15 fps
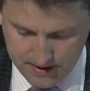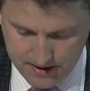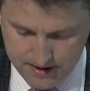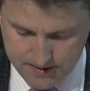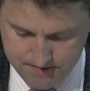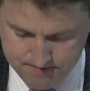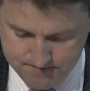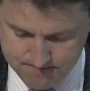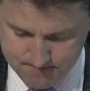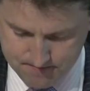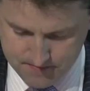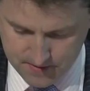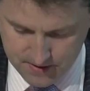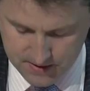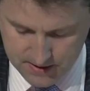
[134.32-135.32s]
And
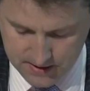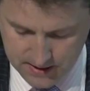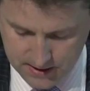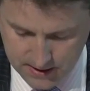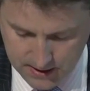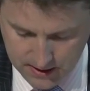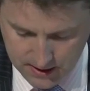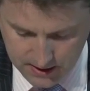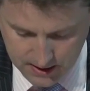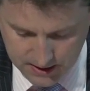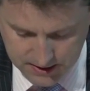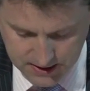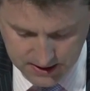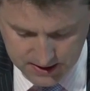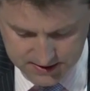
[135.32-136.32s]

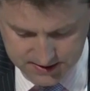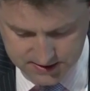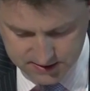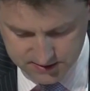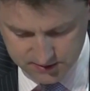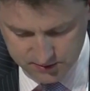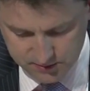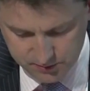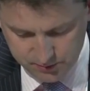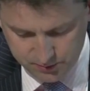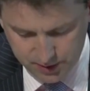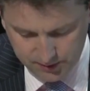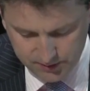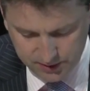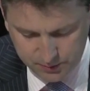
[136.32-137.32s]
yet,
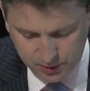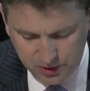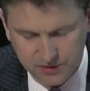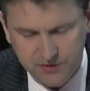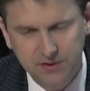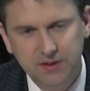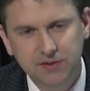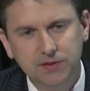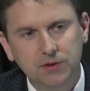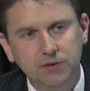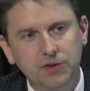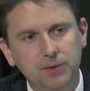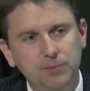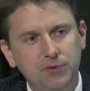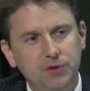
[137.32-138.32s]
public policy still
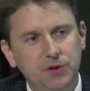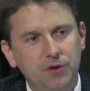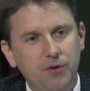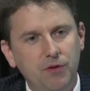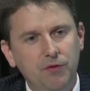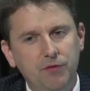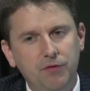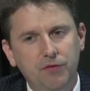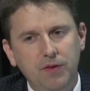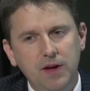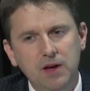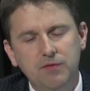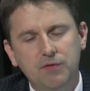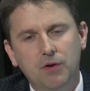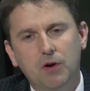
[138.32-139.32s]
seems to
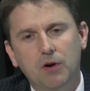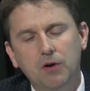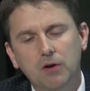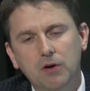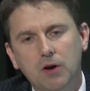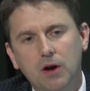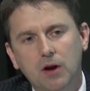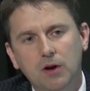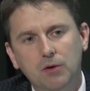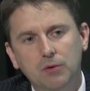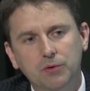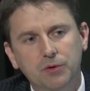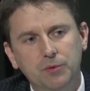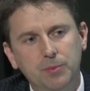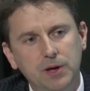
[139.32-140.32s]
favour
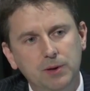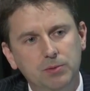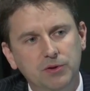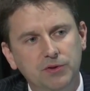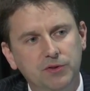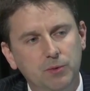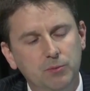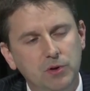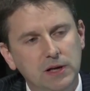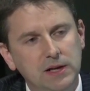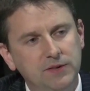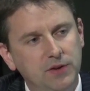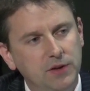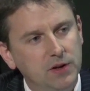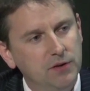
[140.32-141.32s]
older people in some
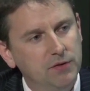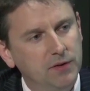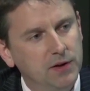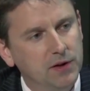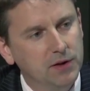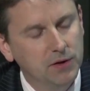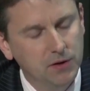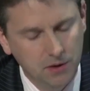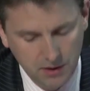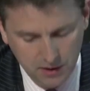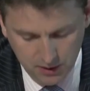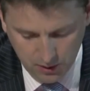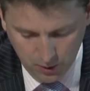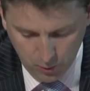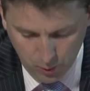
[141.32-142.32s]
really significant
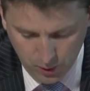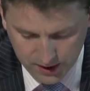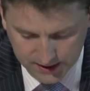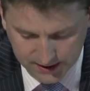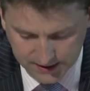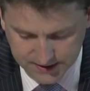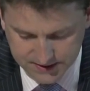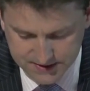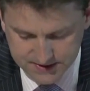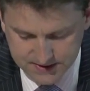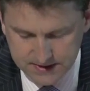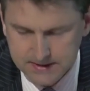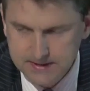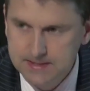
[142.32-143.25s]
ways.